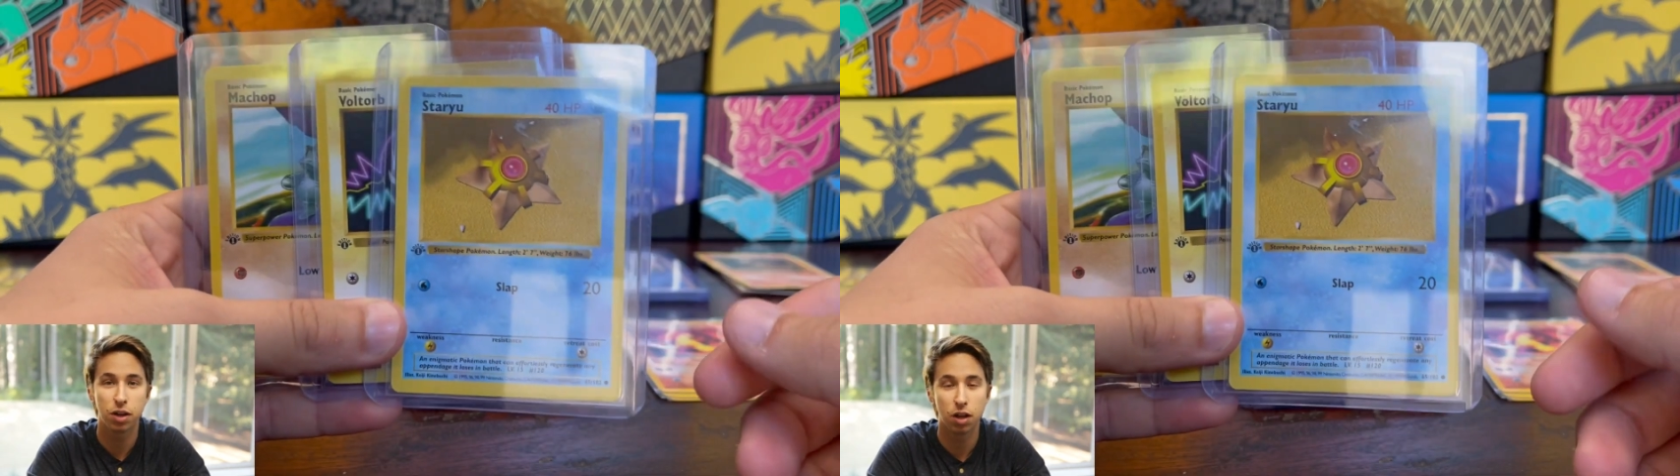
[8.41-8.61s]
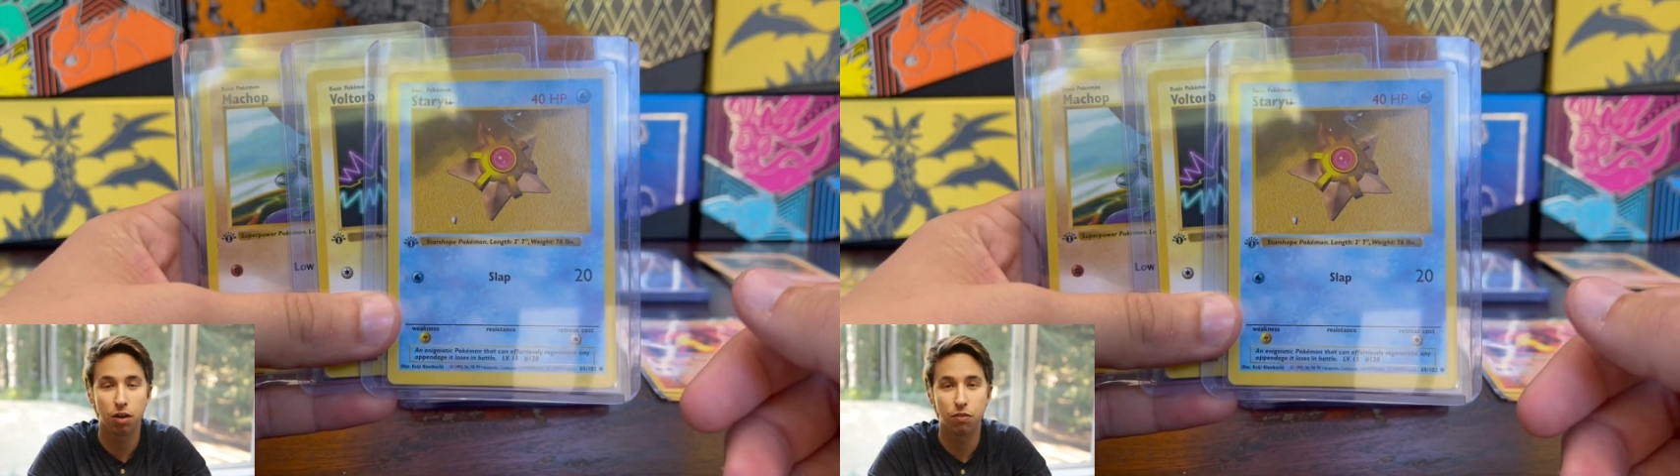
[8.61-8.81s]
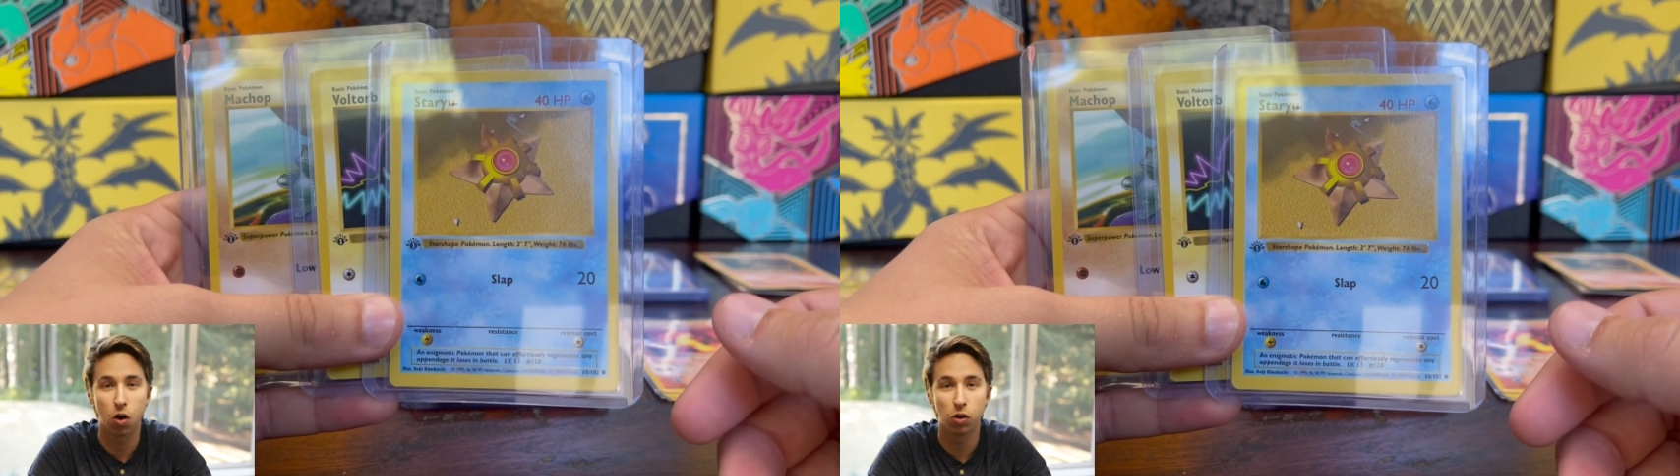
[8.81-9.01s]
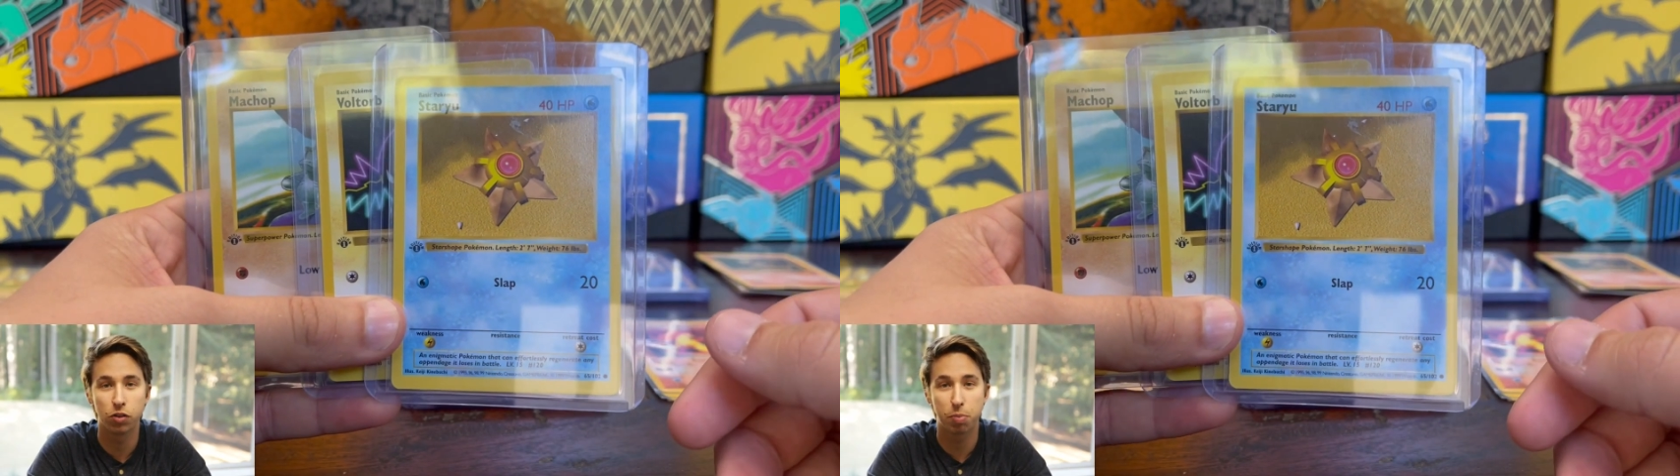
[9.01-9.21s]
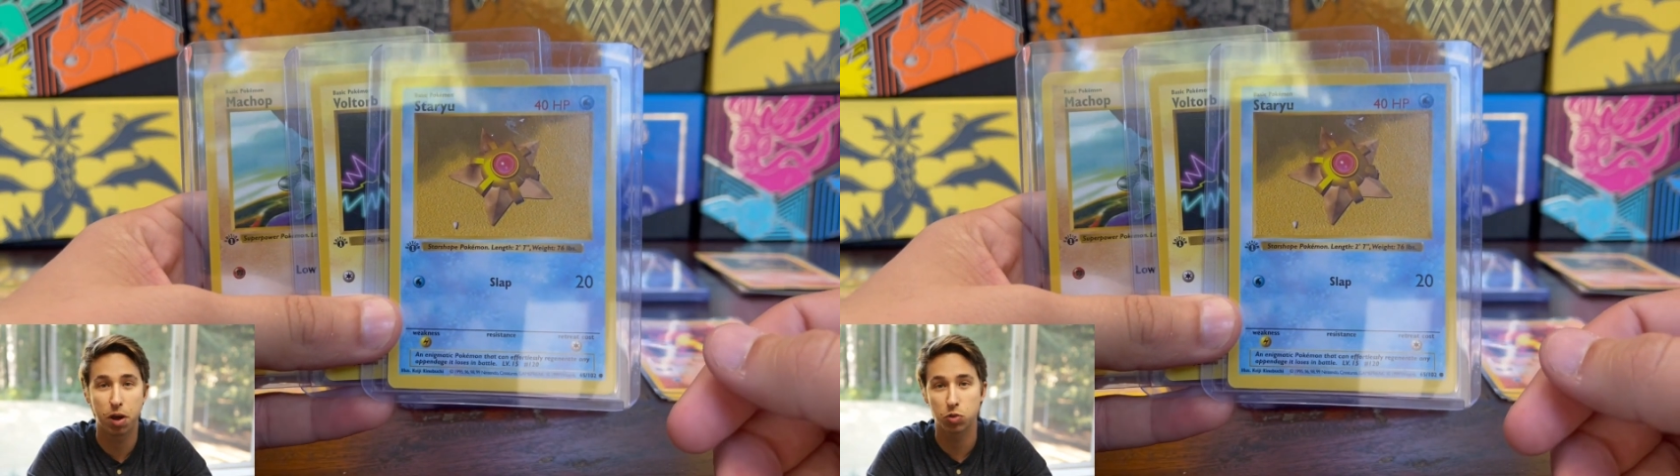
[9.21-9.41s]
of all of
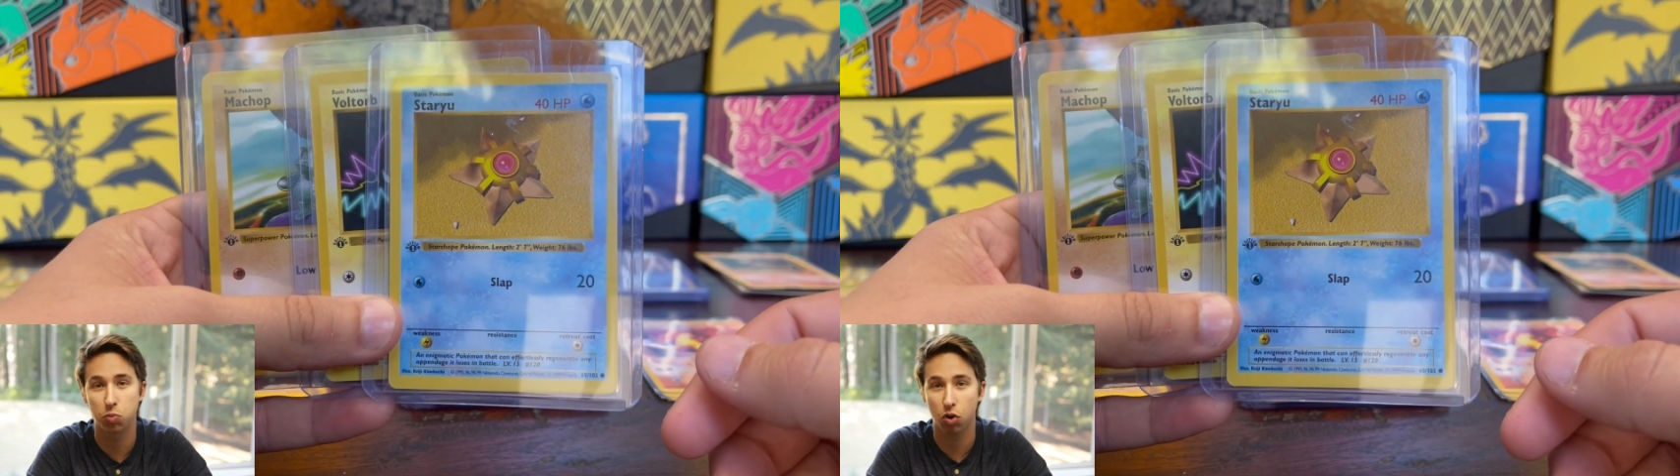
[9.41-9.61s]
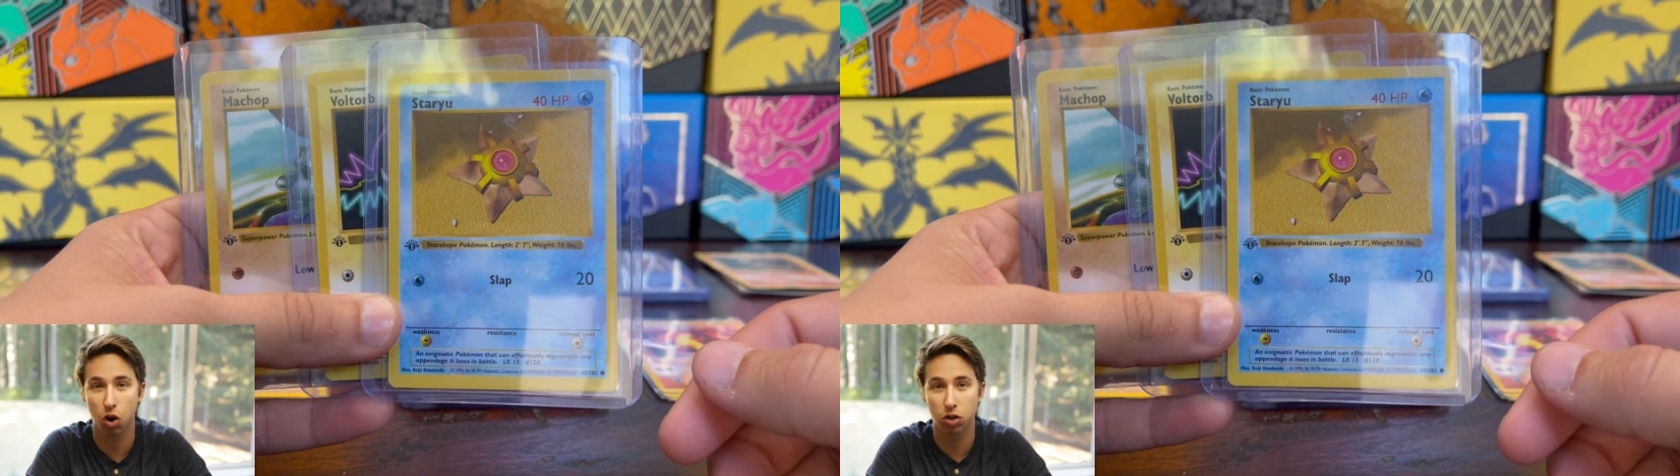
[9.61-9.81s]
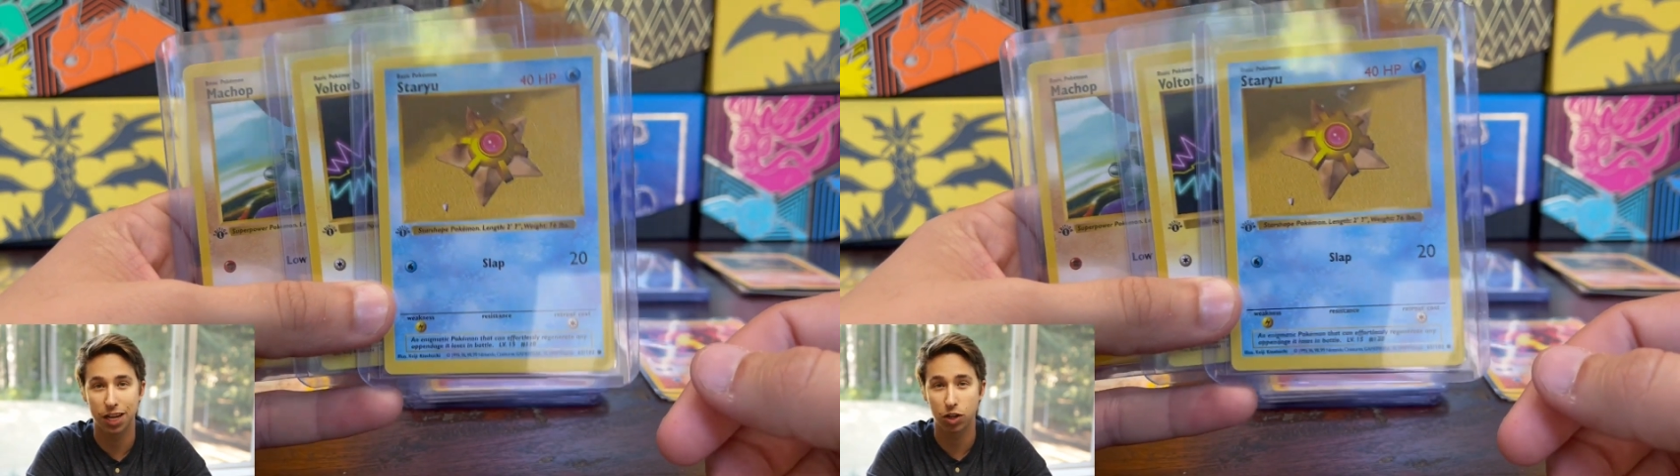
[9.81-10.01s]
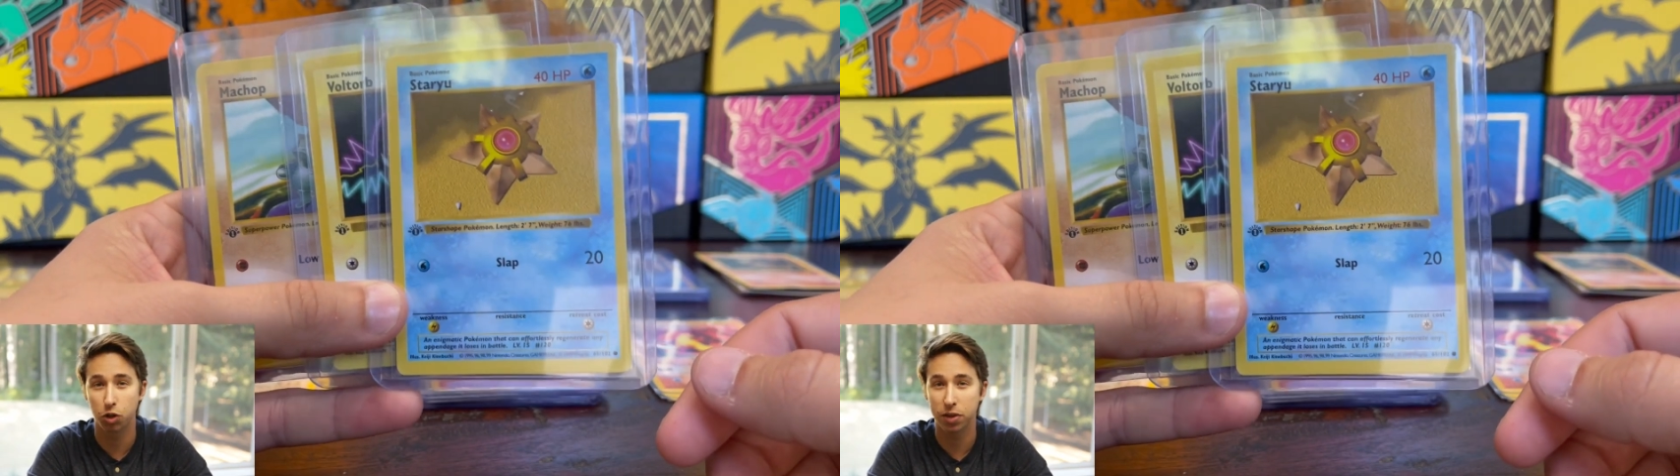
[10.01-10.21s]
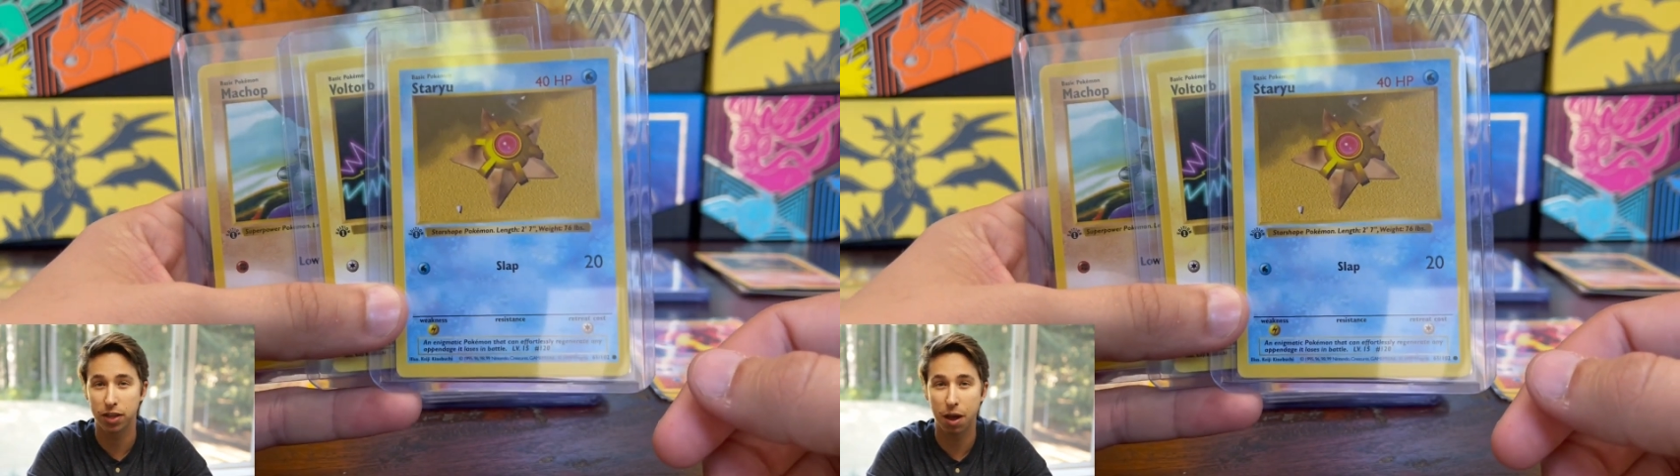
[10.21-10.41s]
the possible cards that
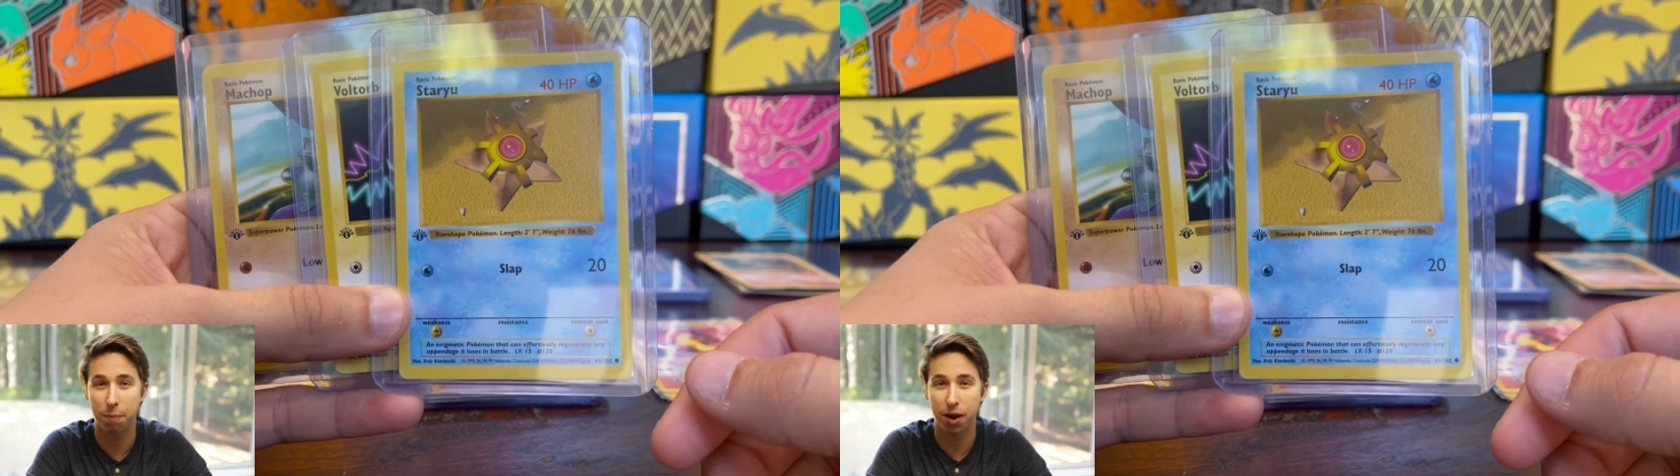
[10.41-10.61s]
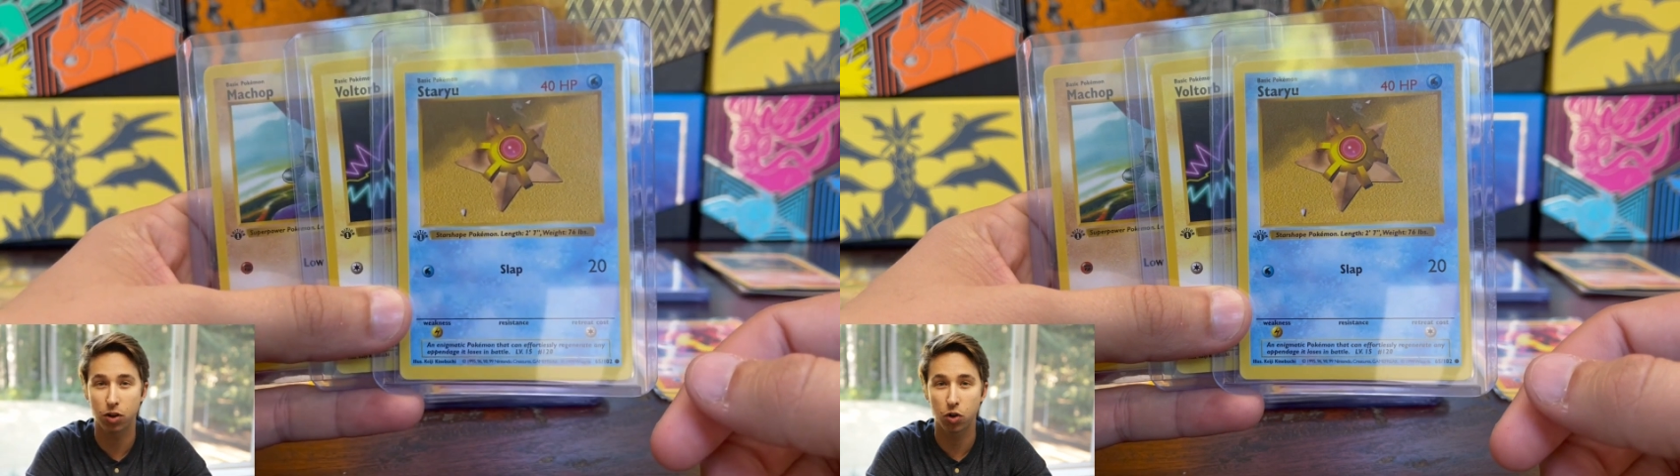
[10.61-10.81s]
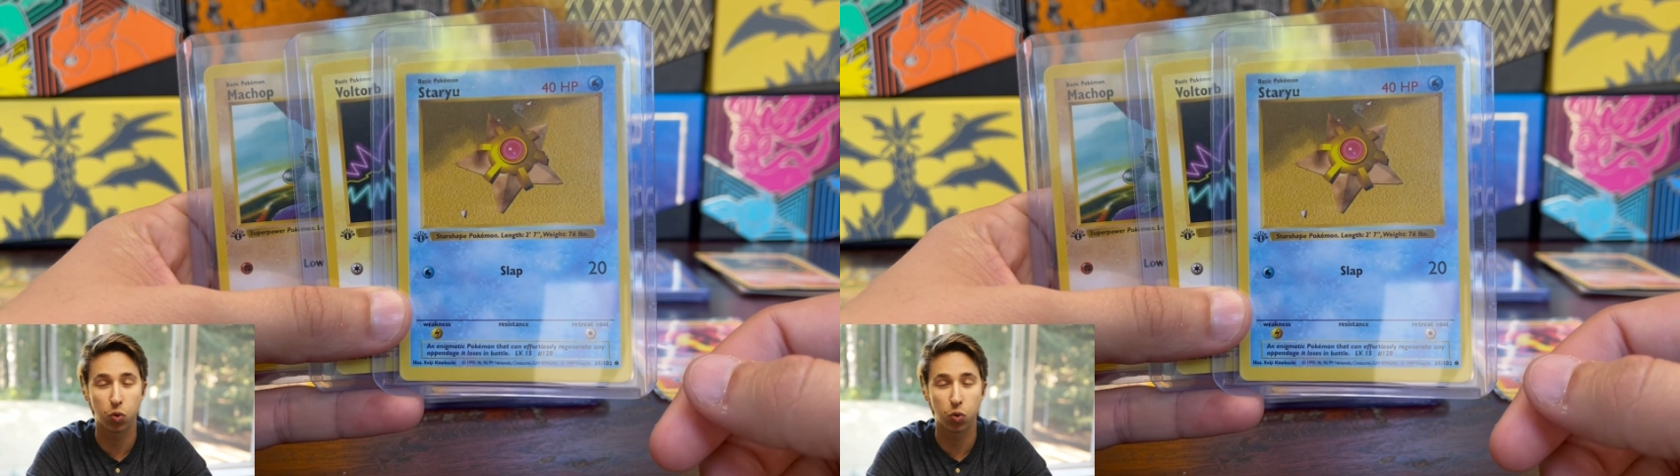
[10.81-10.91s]
could be in that binder,